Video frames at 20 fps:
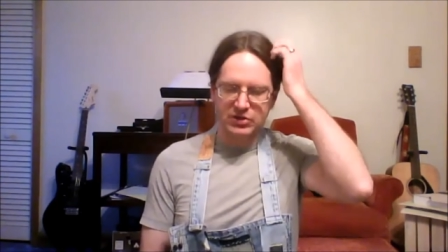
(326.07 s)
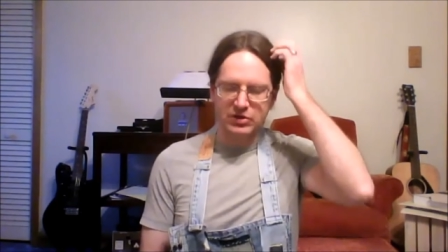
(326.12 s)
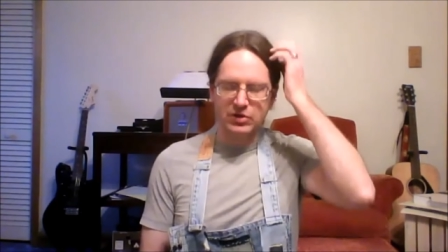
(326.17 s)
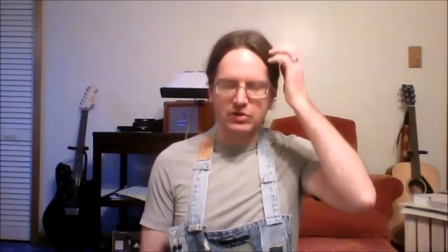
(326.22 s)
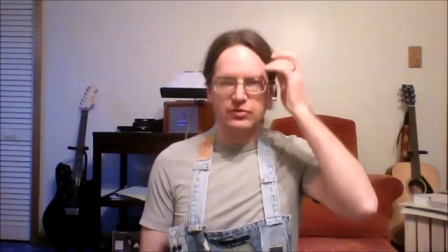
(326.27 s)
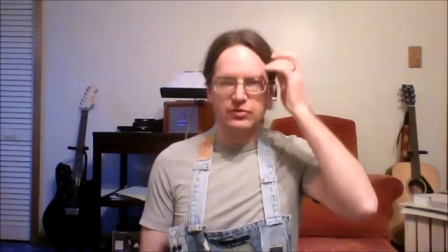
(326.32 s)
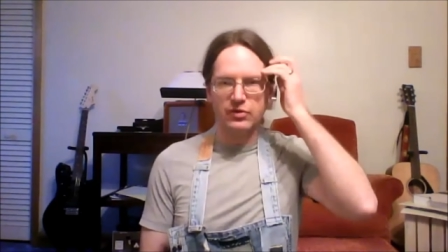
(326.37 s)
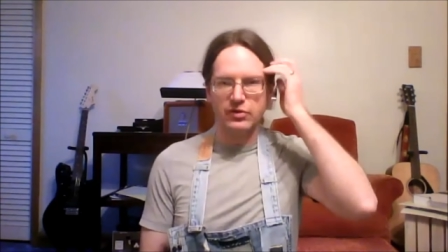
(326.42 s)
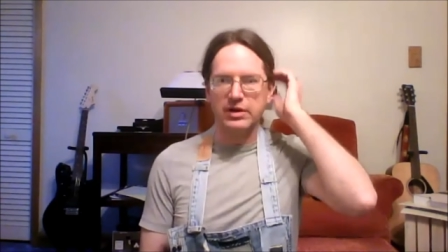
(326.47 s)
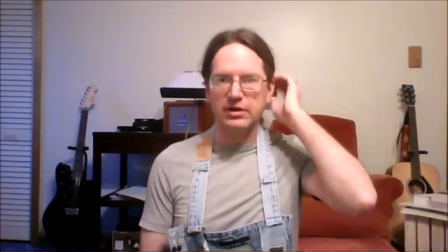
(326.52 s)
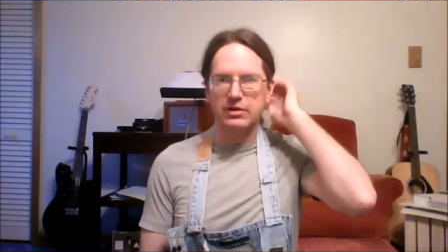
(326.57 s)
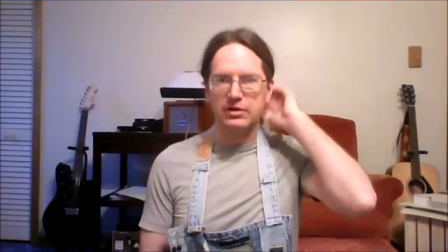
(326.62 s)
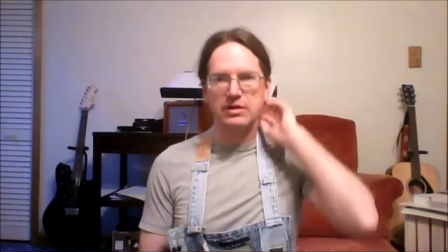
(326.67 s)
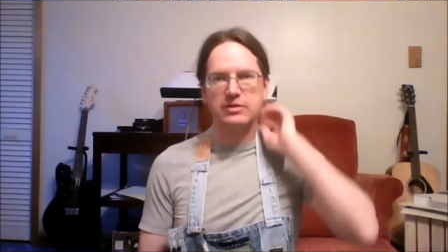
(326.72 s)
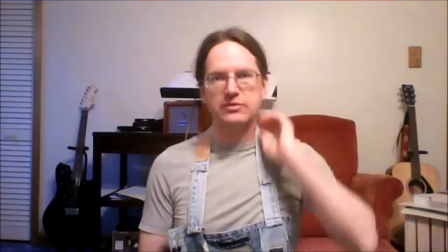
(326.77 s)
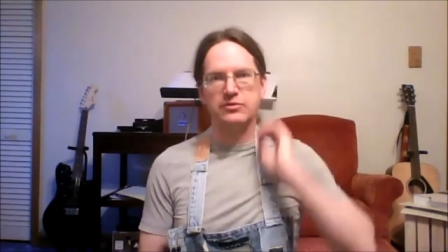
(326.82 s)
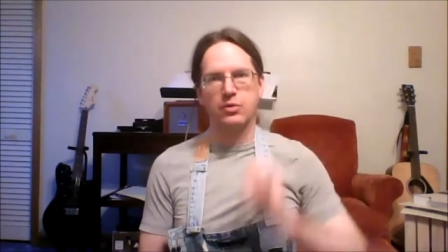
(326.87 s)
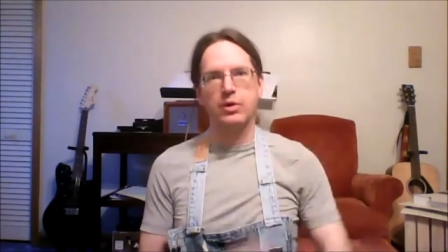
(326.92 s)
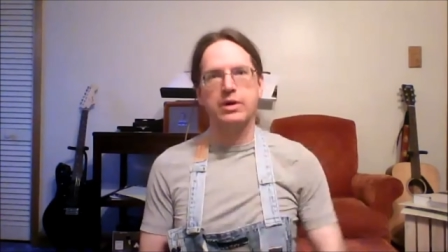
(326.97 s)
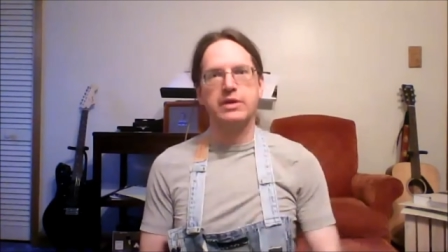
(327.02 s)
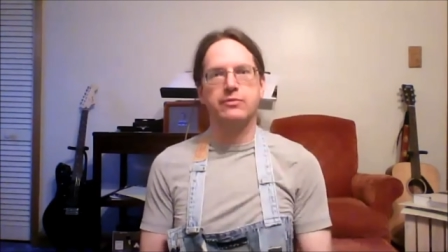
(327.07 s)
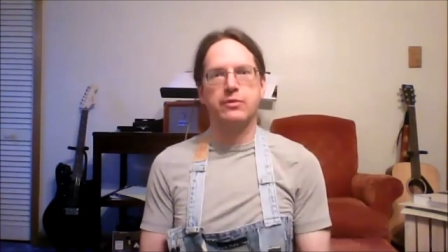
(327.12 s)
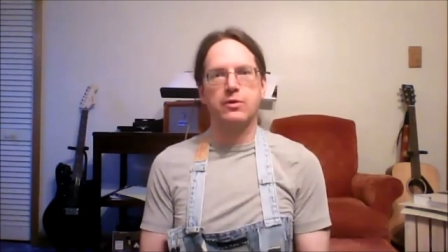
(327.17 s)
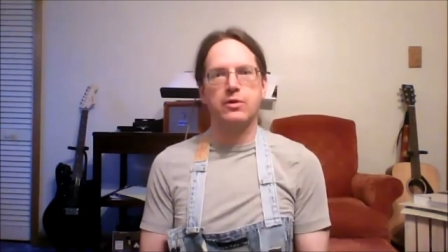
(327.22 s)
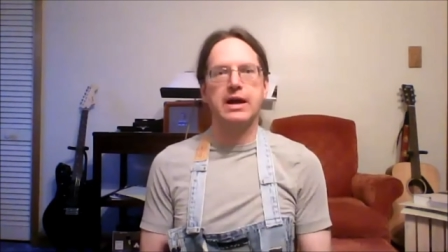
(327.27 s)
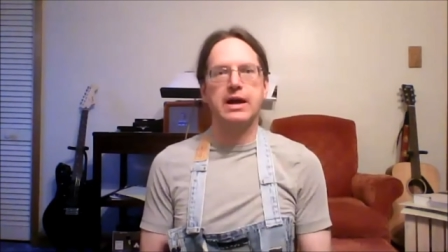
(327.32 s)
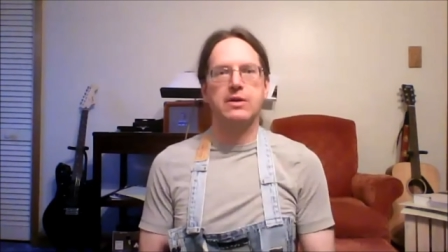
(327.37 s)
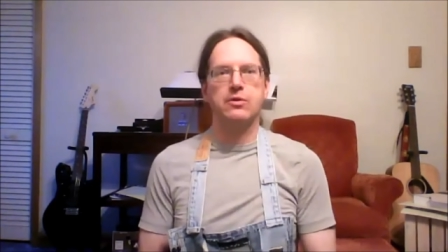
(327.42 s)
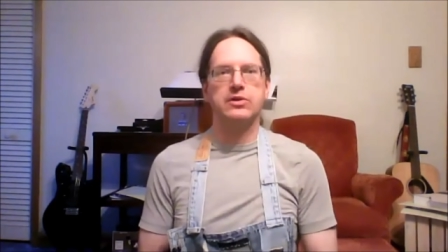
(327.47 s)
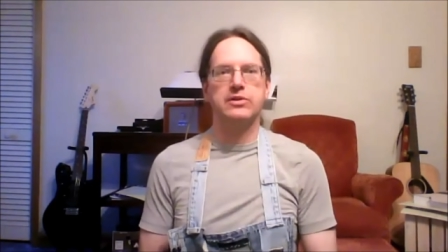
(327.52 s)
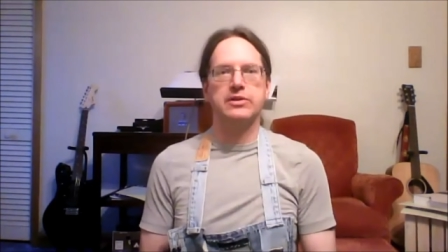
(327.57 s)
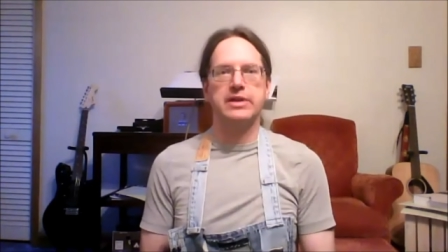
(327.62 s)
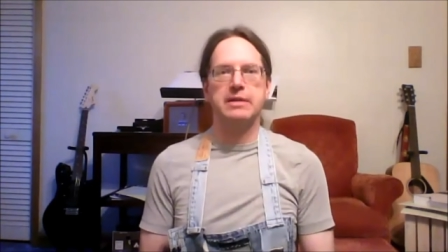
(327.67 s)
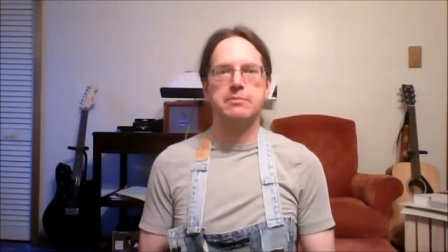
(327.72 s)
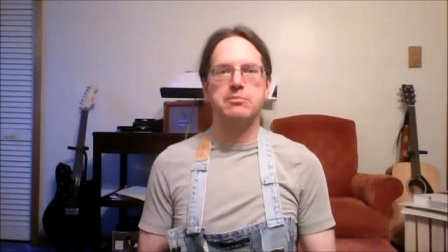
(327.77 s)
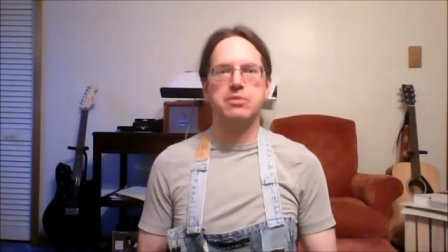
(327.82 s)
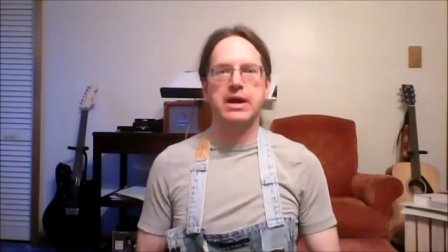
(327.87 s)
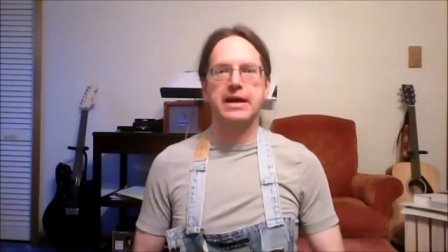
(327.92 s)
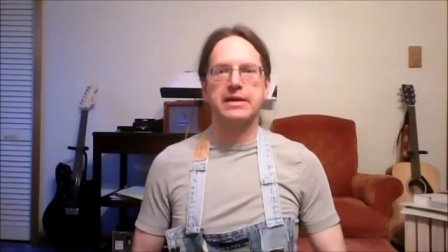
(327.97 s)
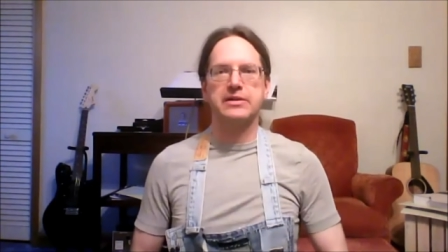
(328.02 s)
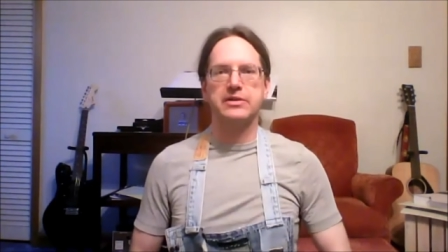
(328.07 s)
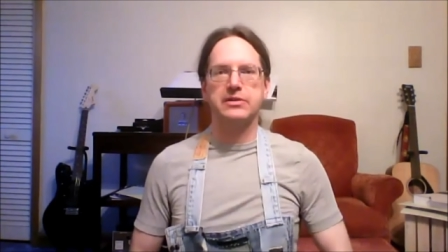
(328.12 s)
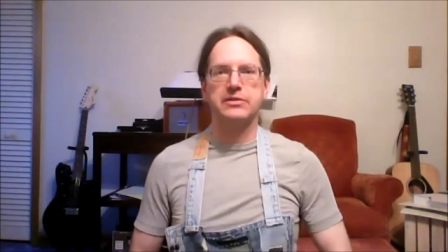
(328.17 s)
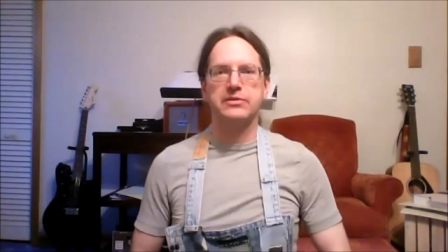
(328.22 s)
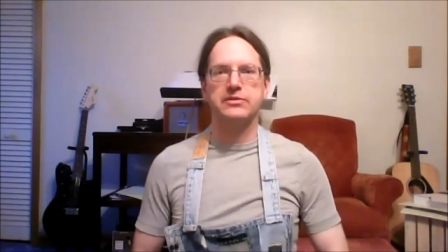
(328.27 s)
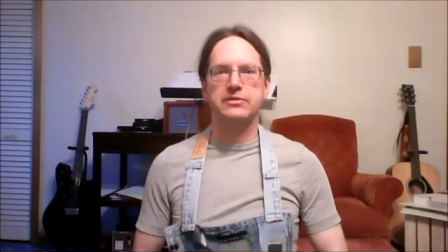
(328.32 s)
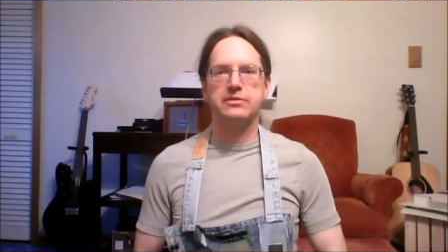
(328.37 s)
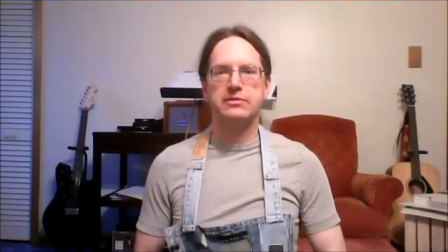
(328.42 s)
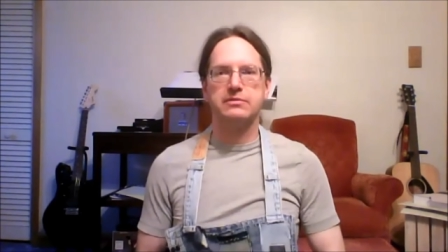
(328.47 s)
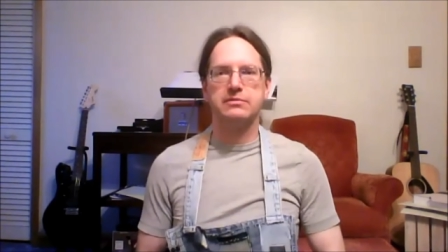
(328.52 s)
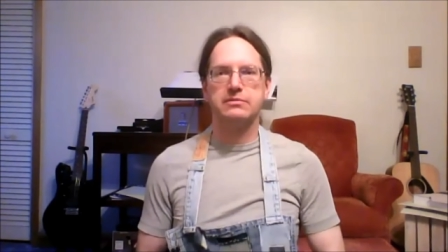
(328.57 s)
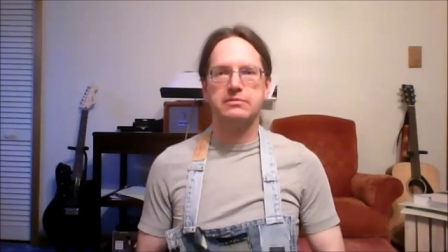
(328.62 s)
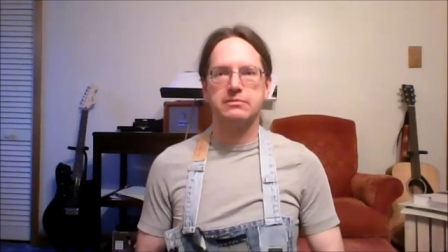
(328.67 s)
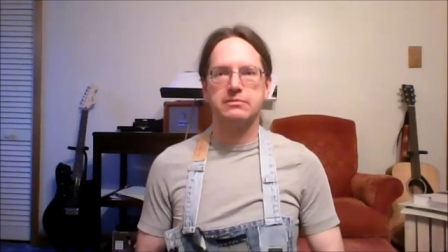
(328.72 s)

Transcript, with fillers: You know, so they're a 24 hour a day practice.